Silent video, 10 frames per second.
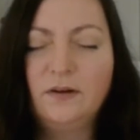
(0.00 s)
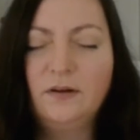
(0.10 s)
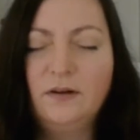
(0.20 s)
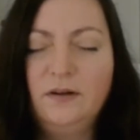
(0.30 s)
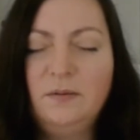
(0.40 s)

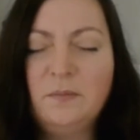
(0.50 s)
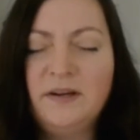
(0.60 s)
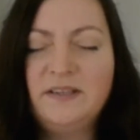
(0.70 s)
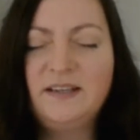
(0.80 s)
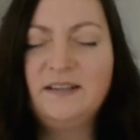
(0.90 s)
you
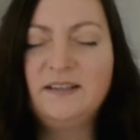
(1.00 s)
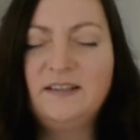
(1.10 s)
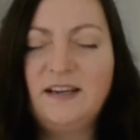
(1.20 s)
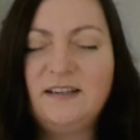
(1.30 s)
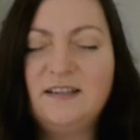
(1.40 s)
might think the
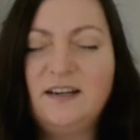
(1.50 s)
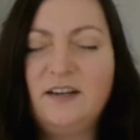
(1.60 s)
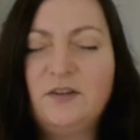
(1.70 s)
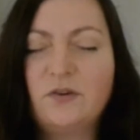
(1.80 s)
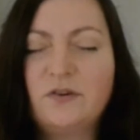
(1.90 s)
day-to-day
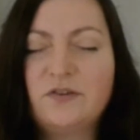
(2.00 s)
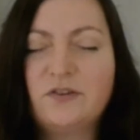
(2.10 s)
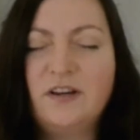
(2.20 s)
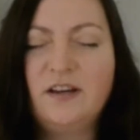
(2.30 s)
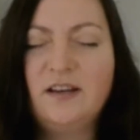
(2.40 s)

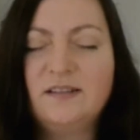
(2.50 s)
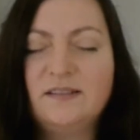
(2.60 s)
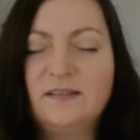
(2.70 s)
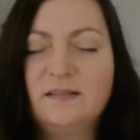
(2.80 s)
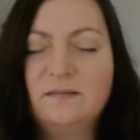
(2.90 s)
drudgery
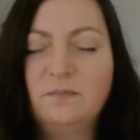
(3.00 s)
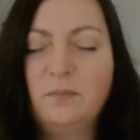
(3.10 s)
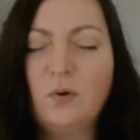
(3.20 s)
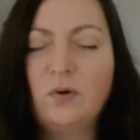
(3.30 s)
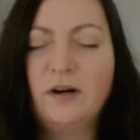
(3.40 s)
is
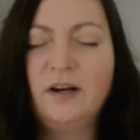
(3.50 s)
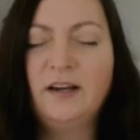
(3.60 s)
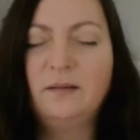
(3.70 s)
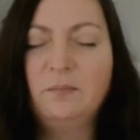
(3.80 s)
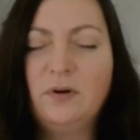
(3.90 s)

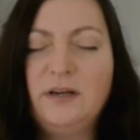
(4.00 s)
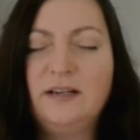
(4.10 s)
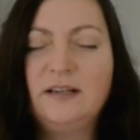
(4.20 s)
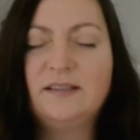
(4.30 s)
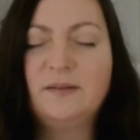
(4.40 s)
boring and
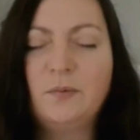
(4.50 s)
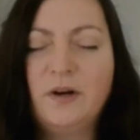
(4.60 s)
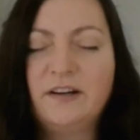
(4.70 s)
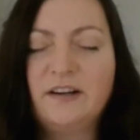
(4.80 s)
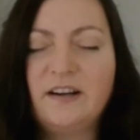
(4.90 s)
pointless and why
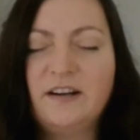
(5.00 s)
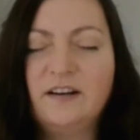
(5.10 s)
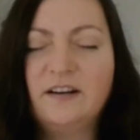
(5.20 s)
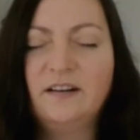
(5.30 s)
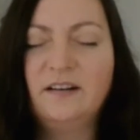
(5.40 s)
you're
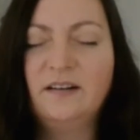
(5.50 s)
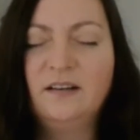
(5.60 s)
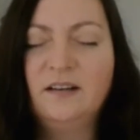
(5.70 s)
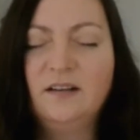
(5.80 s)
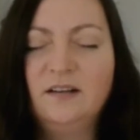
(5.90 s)
here and
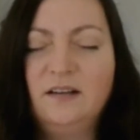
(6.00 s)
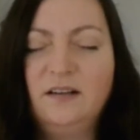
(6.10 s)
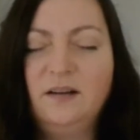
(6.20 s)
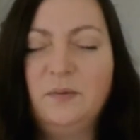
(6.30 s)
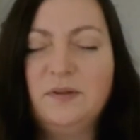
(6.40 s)

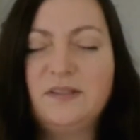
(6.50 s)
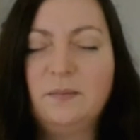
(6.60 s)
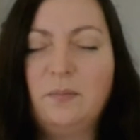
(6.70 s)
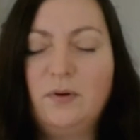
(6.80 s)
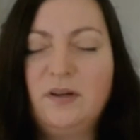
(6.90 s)
like what's the
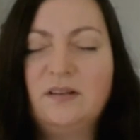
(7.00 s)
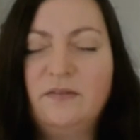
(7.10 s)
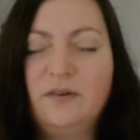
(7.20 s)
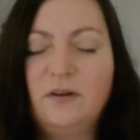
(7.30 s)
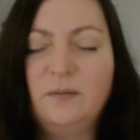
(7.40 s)
point of
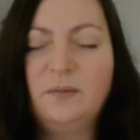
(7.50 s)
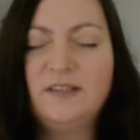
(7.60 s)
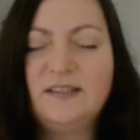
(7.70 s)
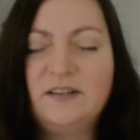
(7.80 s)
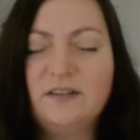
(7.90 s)
it all? But he
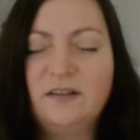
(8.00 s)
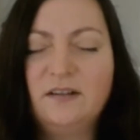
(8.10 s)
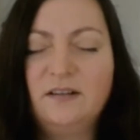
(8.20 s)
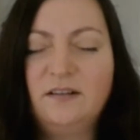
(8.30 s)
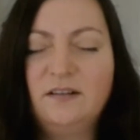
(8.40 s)
said
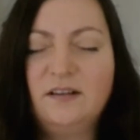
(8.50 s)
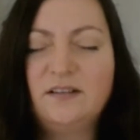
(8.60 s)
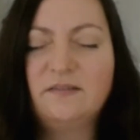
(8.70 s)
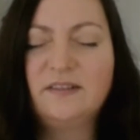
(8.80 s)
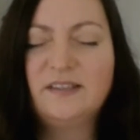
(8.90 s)
it's
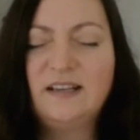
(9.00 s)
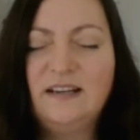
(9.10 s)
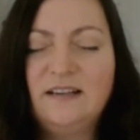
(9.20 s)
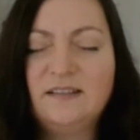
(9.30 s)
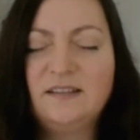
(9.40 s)
a
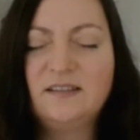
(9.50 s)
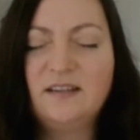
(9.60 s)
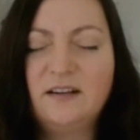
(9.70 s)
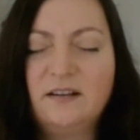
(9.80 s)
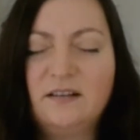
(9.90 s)
resilience
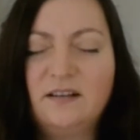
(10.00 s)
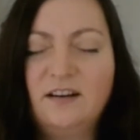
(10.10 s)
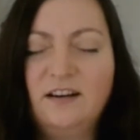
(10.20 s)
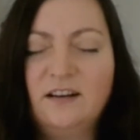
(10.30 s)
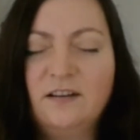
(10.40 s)
that you're
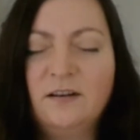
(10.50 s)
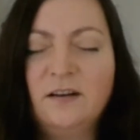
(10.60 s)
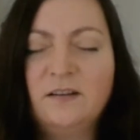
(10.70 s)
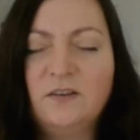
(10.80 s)
learning on Earth.